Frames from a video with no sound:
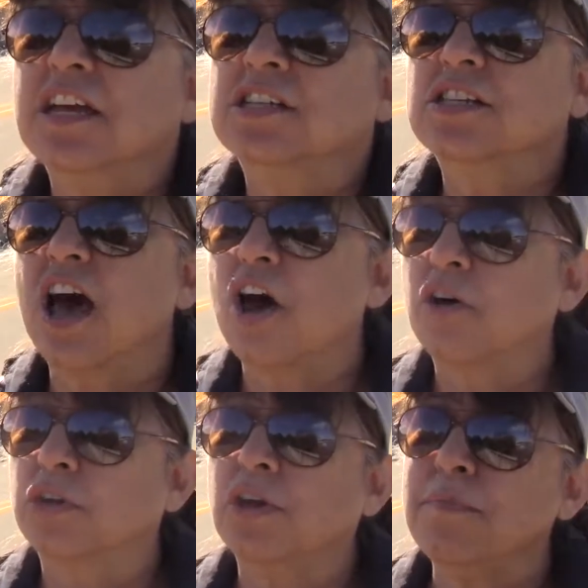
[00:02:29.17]

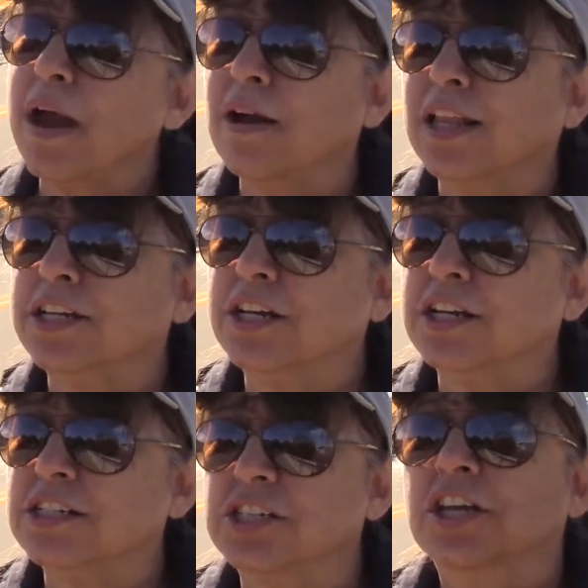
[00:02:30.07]
So you
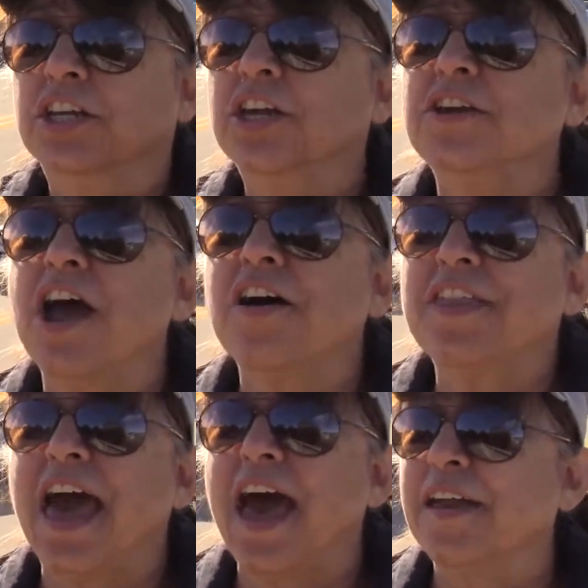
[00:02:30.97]
Marylanders, you know
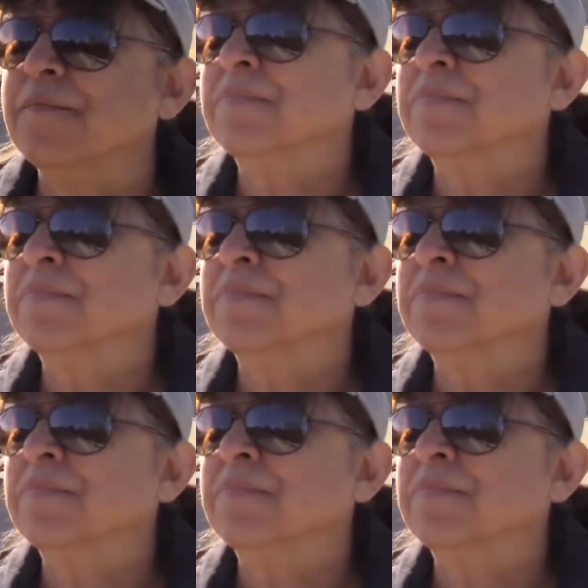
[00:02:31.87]
that.